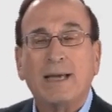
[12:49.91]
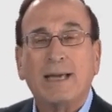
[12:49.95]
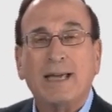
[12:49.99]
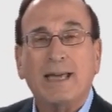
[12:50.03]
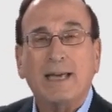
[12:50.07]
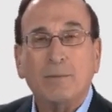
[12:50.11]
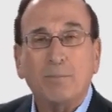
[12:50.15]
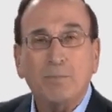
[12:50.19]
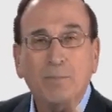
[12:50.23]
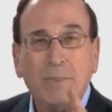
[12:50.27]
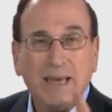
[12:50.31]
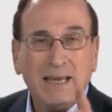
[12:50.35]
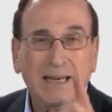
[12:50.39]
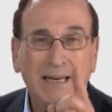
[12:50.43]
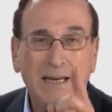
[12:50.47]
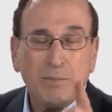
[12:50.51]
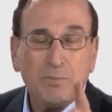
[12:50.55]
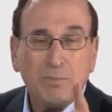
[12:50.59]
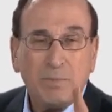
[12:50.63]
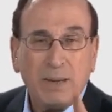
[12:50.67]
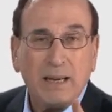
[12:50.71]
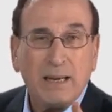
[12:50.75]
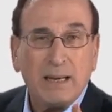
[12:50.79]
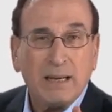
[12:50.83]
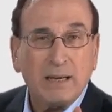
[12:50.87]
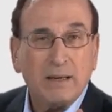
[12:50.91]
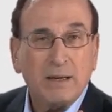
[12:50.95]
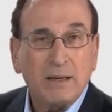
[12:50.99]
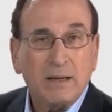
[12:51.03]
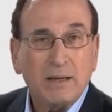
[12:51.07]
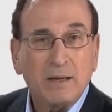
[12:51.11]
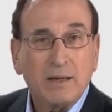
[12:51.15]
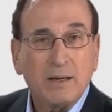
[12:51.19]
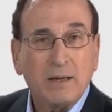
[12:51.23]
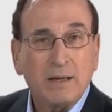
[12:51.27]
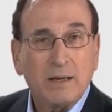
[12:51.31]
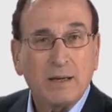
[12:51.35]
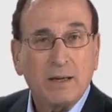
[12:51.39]
It made it big
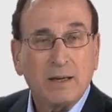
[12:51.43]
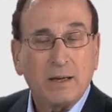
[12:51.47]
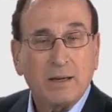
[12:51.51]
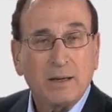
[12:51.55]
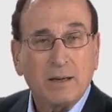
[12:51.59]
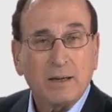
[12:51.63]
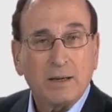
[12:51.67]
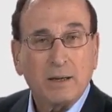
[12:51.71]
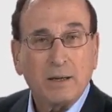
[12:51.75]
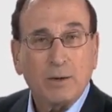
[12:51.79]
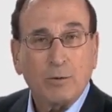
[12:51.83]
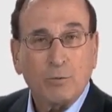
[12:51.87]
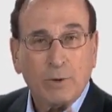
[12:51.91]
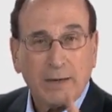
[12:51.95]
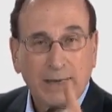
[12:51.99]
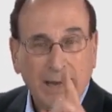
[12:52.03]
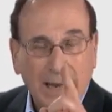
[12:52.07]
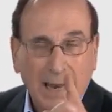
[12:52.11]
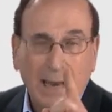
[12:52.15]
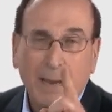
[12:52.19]
when